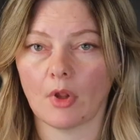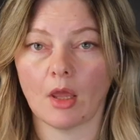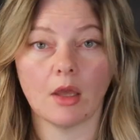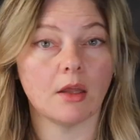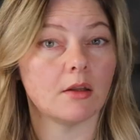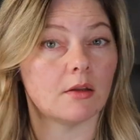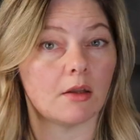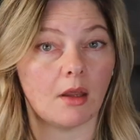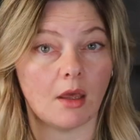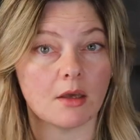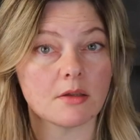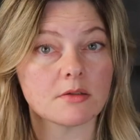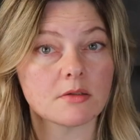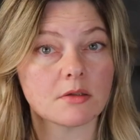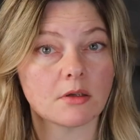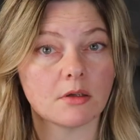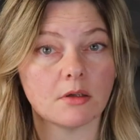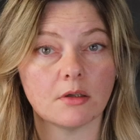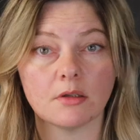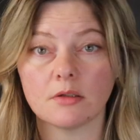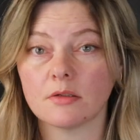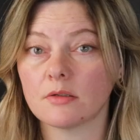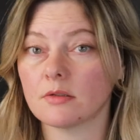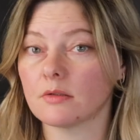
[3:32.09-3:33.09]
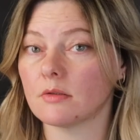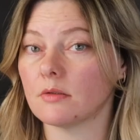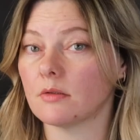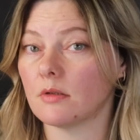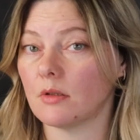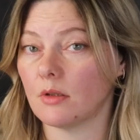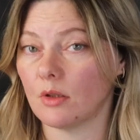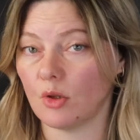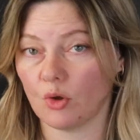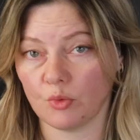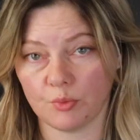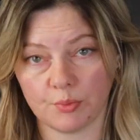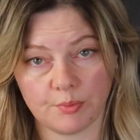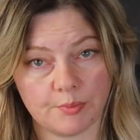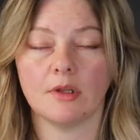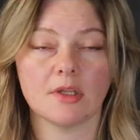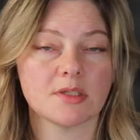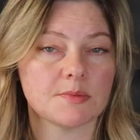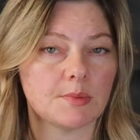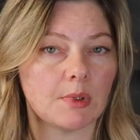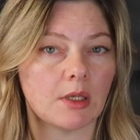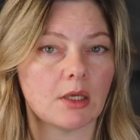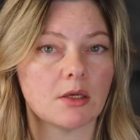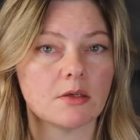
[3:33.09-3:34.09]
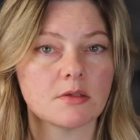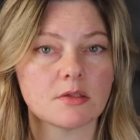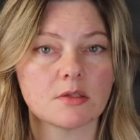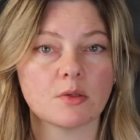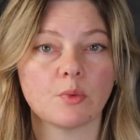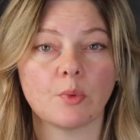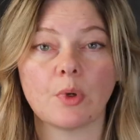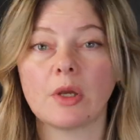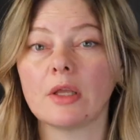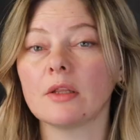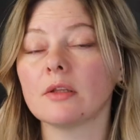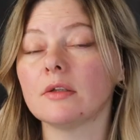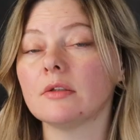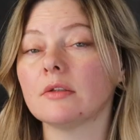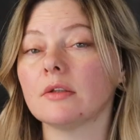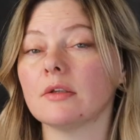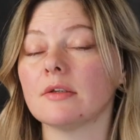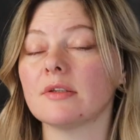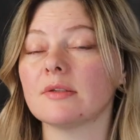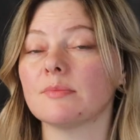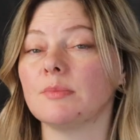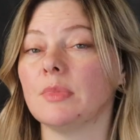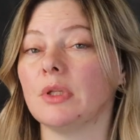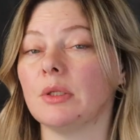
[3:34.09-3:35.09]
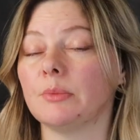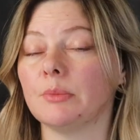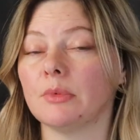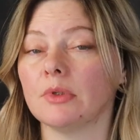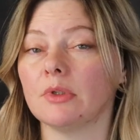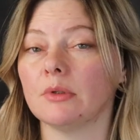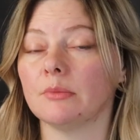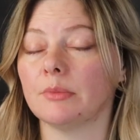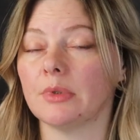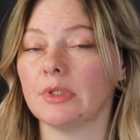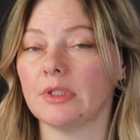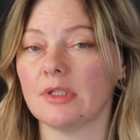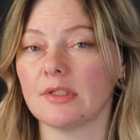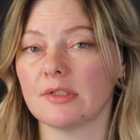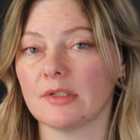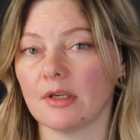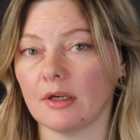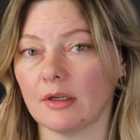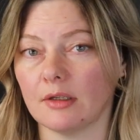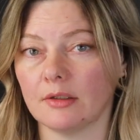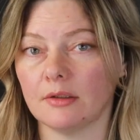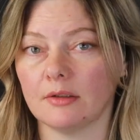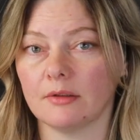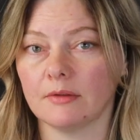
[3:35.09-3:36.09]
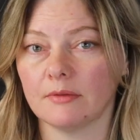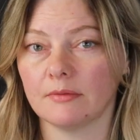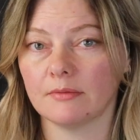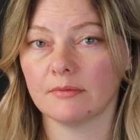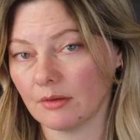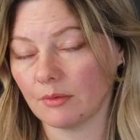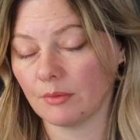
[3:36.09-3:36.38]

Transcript: And the answer is no. That's because Wayland is minimal by design,